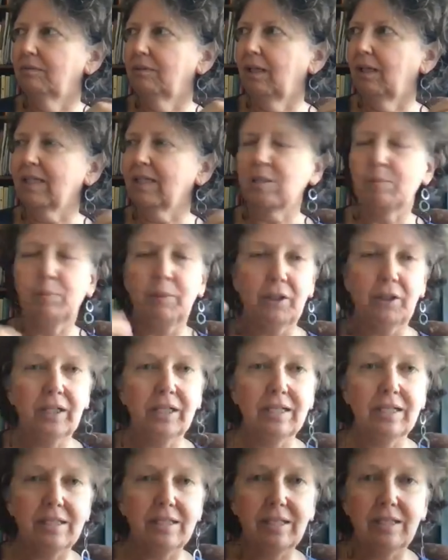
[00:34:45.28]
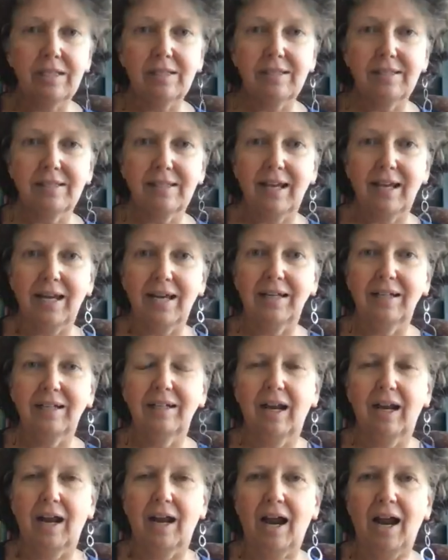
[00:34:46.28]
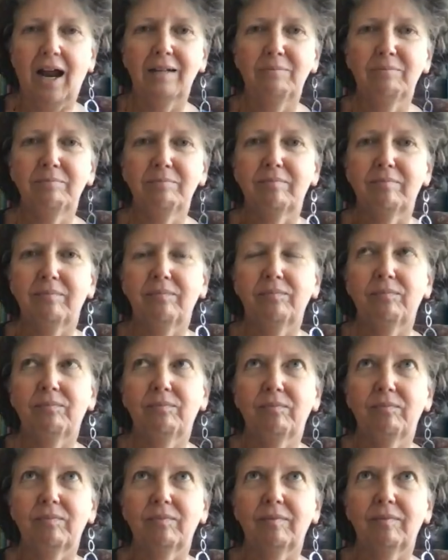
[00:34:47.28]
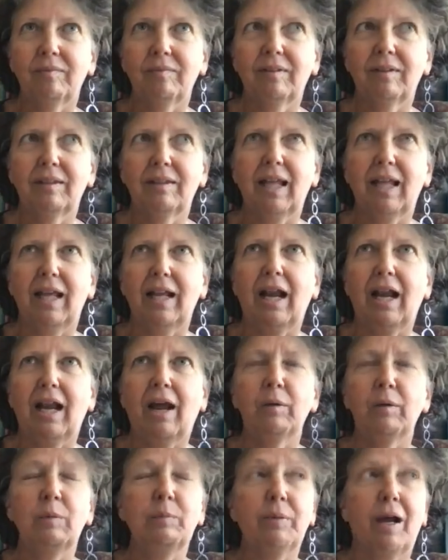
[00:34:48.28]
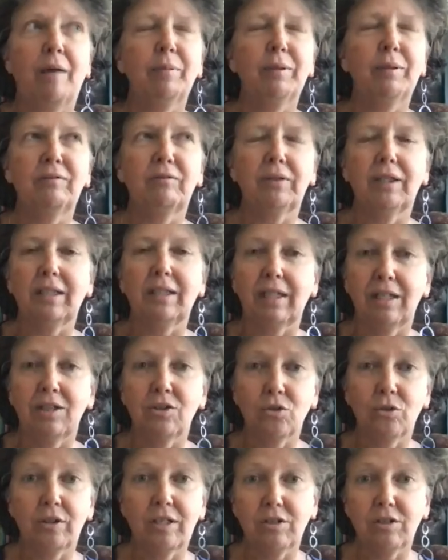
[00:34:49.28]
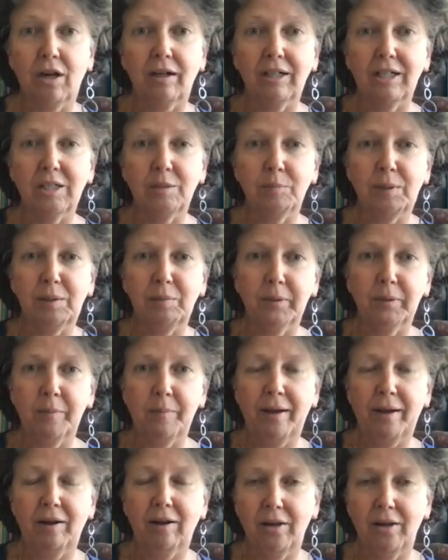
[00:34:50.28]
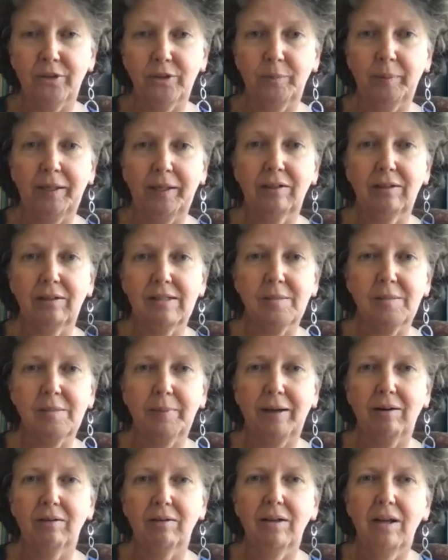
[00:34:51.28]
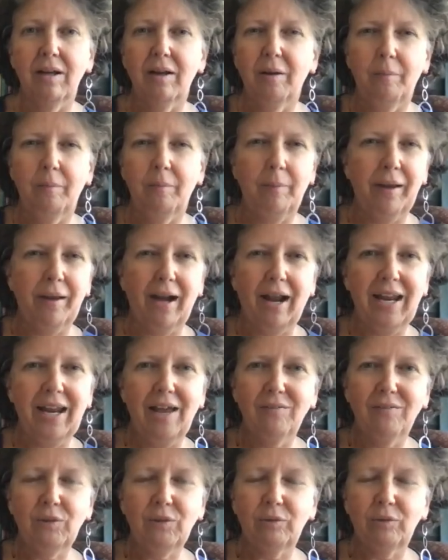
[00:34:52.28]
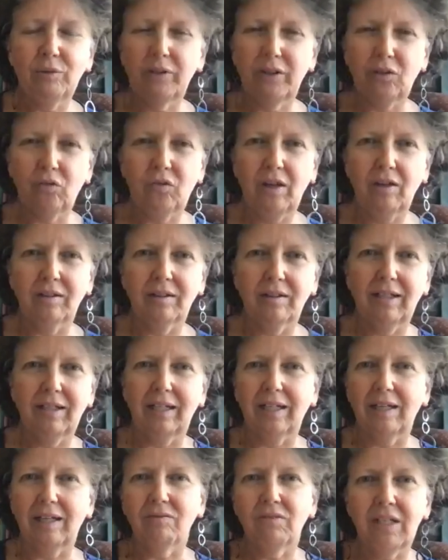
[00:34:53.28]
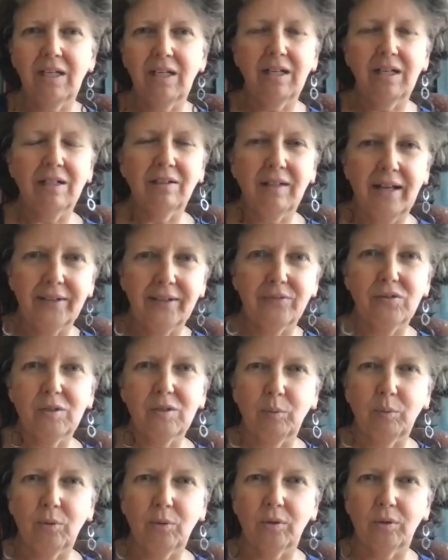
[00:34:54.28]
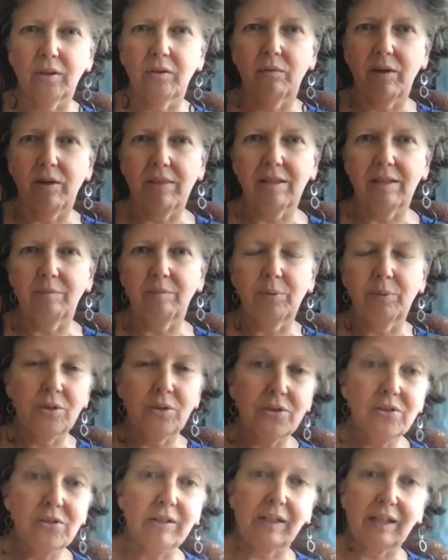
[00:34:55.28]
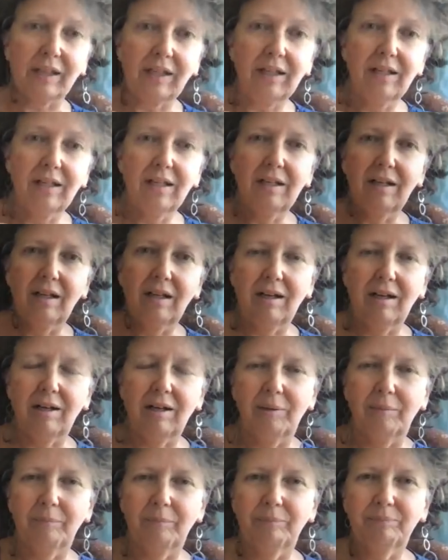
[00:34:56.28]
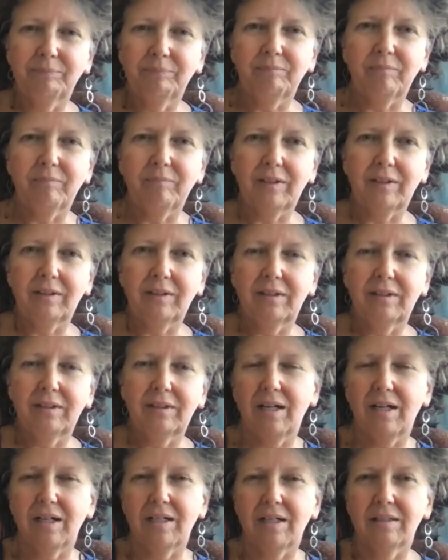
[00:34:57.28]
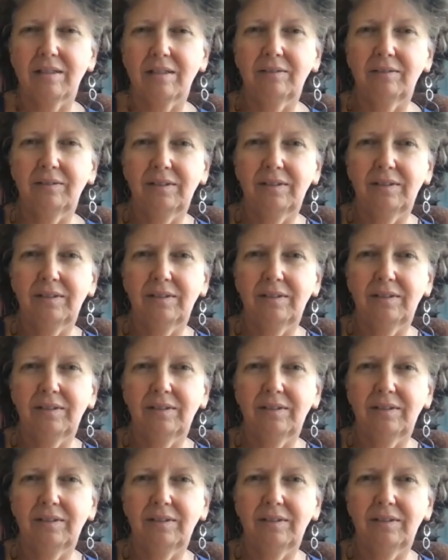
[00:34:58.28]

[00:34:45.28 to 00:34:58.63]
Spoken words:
experiences that I'm that I would probably really enjoy talking to people about, other parents about, but I haven't really felt like I've needed a lot of support with it personally. Because